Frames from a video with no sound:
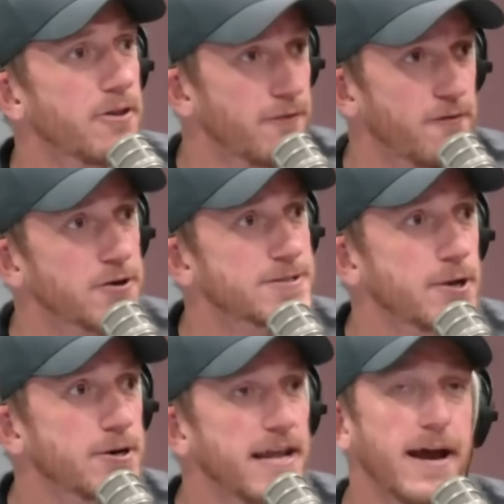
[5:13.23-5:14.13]
their first
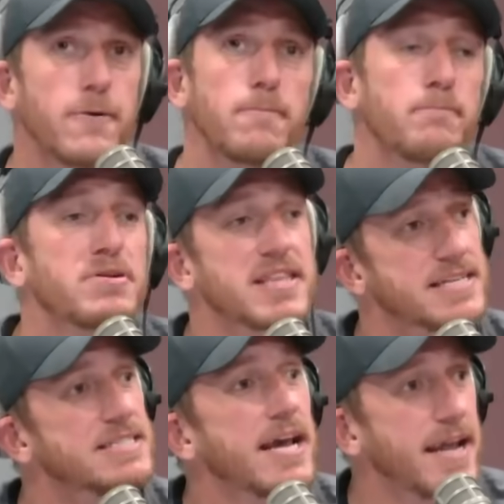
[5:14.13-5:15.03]
third down, but they
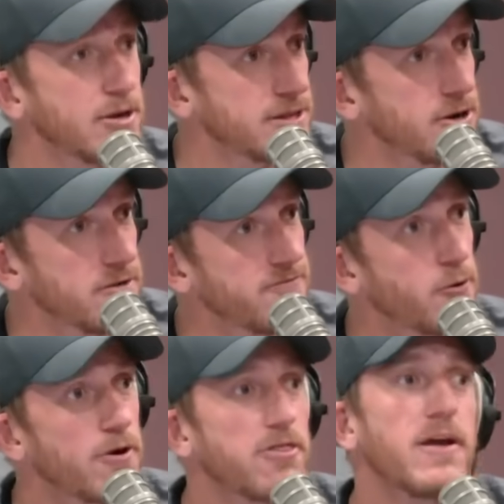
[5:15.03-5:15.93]
stayed out there on
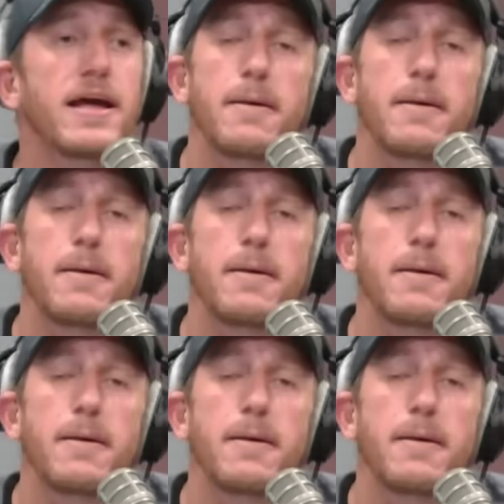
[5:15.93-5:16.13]
fourth,